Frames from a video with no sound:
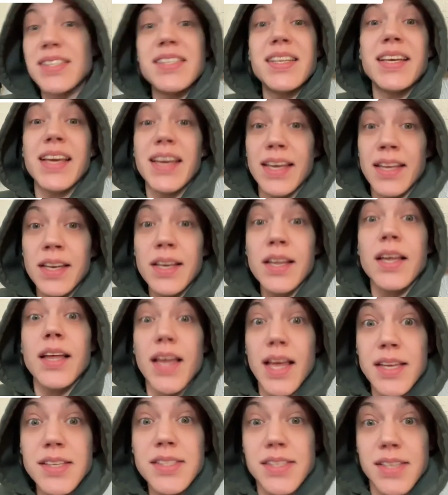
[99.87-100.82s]
in
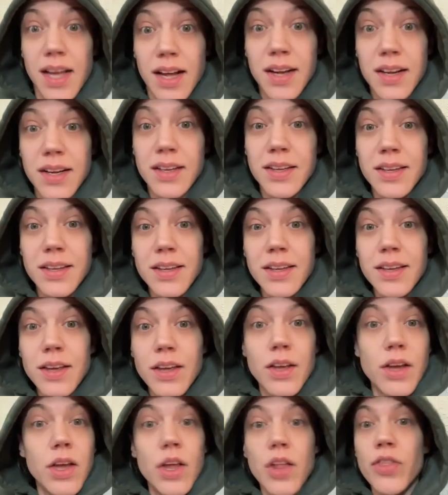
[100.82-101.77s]
Gaza
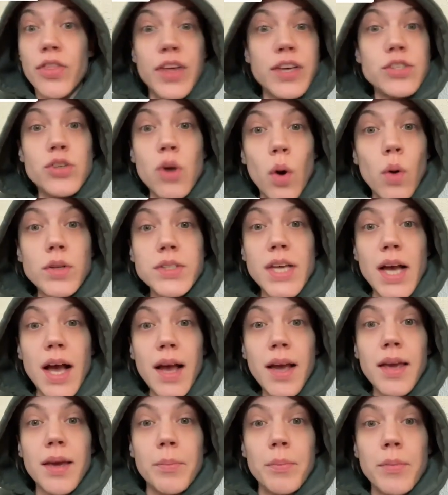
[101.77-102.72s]
this whole
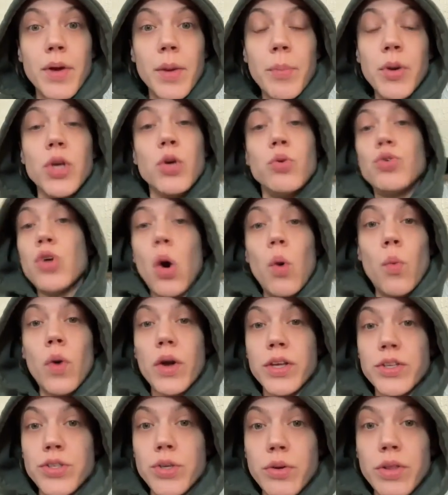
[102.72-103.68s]
time. But you don't
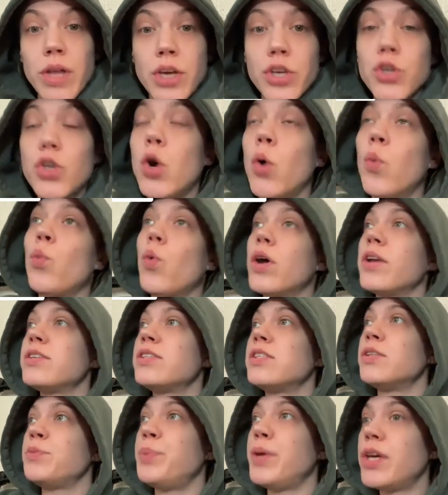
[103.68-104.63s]
want to do that. You don't want to
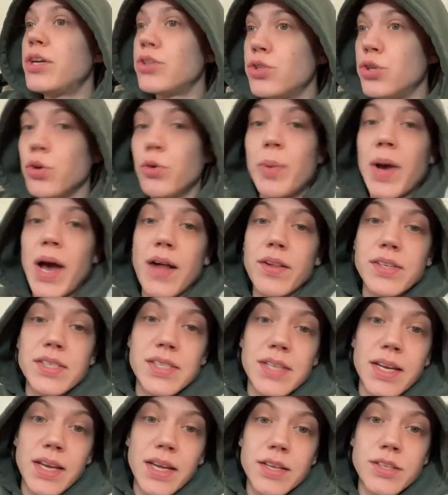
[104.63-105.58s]
speak to
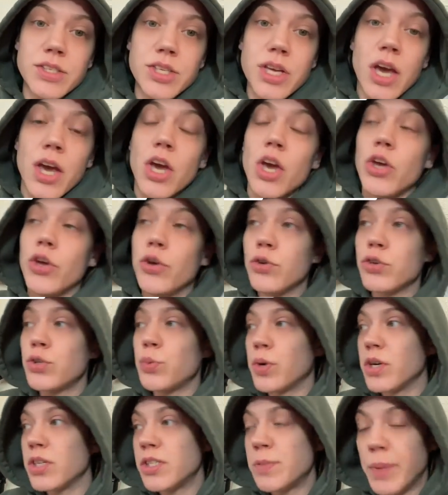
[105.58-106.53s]
Palestinians. You just
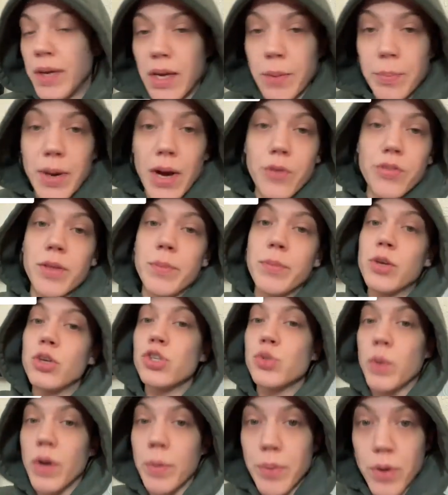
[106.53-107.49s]
want to speak about them. You
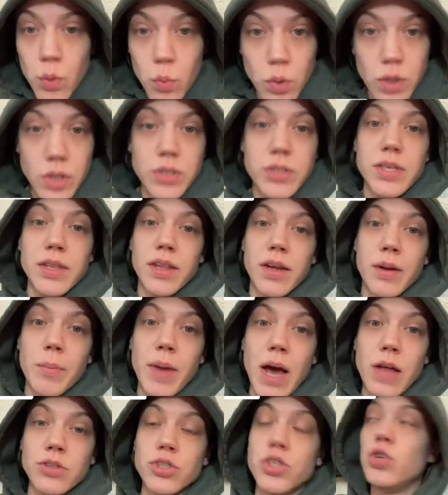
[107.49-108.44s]
just want to put words in their
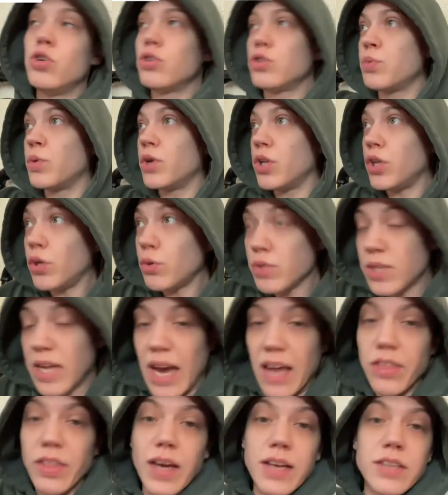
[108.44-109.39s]
mouths. You just want to use
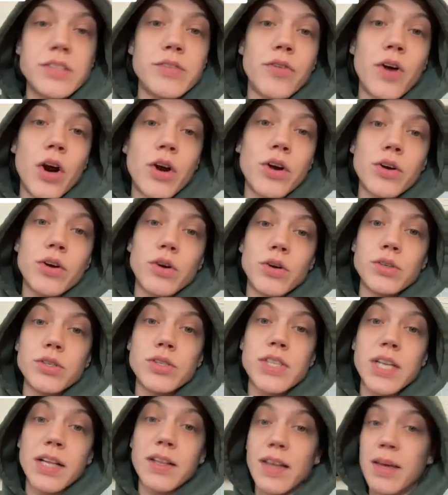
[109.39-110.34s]
headlines of articles
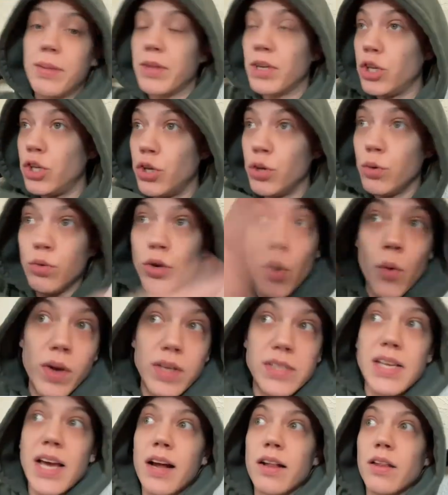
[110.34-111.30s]
to claim that you know
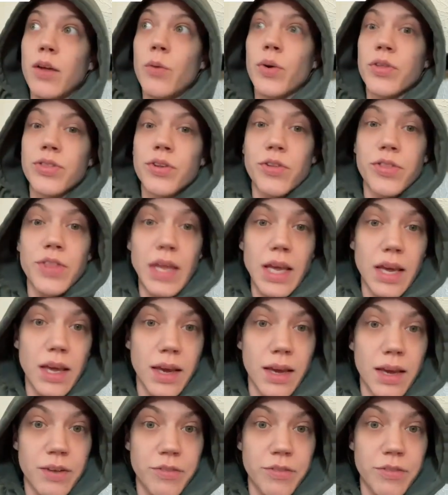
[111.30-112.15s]
exactly what they're thinking and